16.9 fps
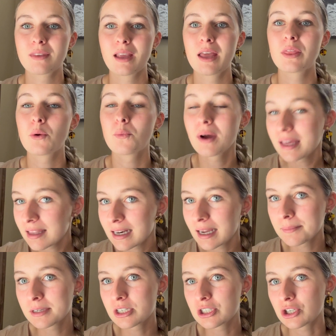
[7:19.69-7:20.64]
And the way that
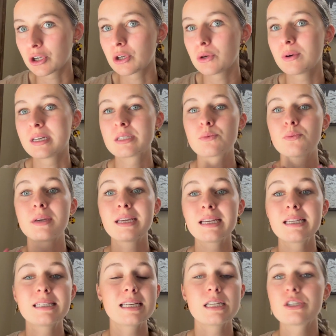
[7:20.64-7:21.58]
I'm going to show you is we
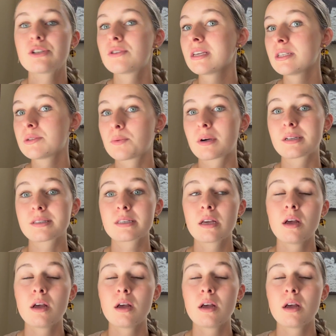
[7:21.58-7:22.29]
can teach these words